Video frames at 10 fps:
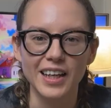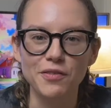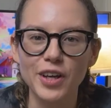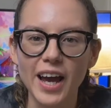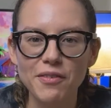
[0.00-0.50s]

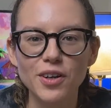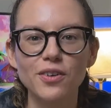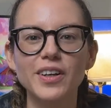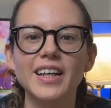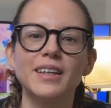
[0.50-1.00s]
you haven't
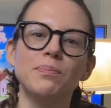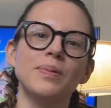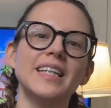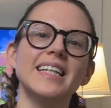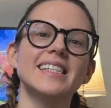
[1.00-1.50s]
already,
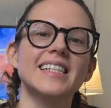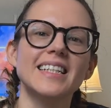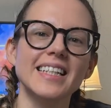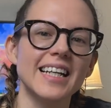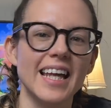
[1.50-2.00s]
please
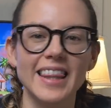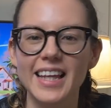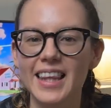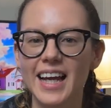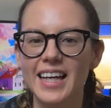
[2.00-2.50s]
click
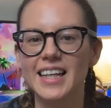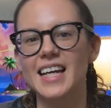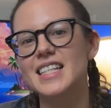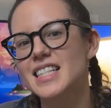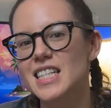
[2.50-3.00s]
the like
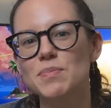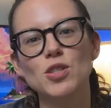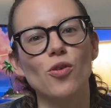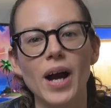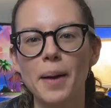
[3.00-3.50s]
and
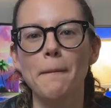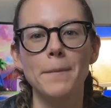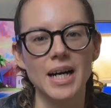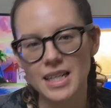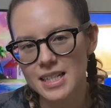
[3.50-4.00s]
subscribe
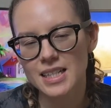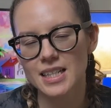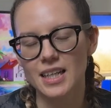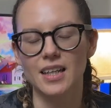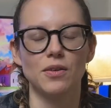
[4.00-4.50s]

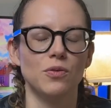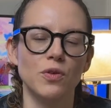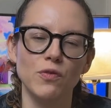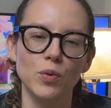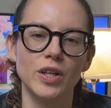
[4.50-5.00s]
button.
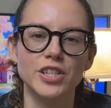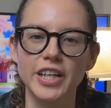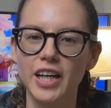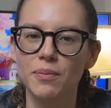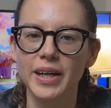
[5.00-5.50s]
If you want to
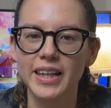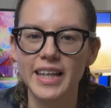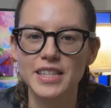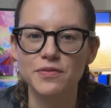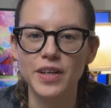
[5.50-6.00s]
check out my
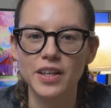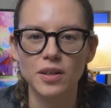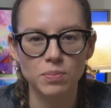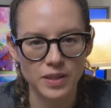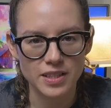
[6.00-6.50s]
latest
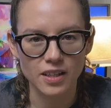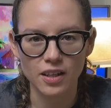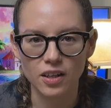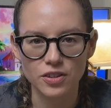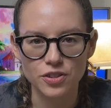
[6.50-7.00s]
video, please
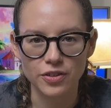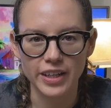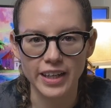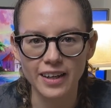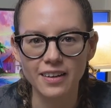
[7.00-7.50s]
click on the
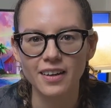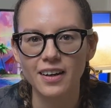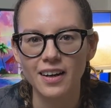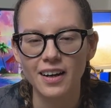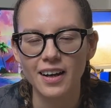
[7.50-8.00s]
screen here.
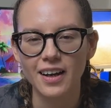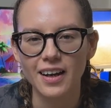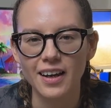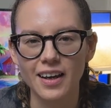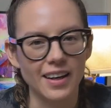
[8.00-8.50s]

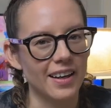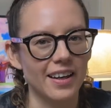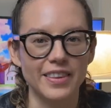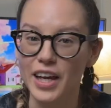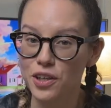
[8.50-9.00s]

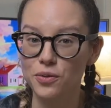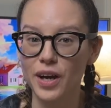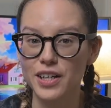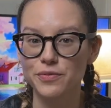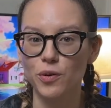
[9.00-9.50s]
And thank you
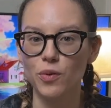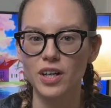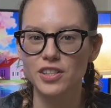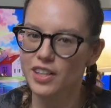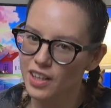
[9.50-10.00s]
guys for
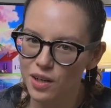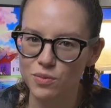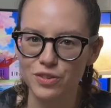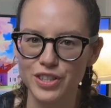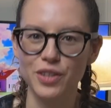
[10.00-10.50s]
watching, and
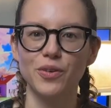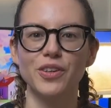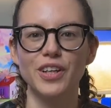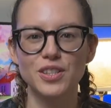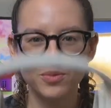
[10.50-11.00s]
we'll see you on
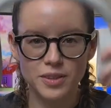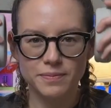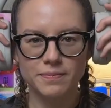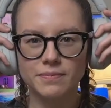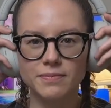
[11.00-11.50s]
the next one.
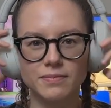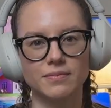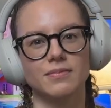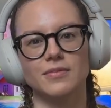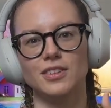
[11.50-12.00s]

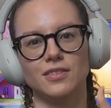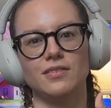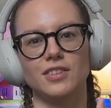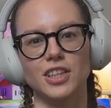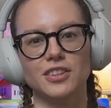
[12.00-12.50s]

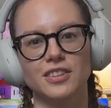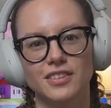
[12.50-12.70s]
Cheers.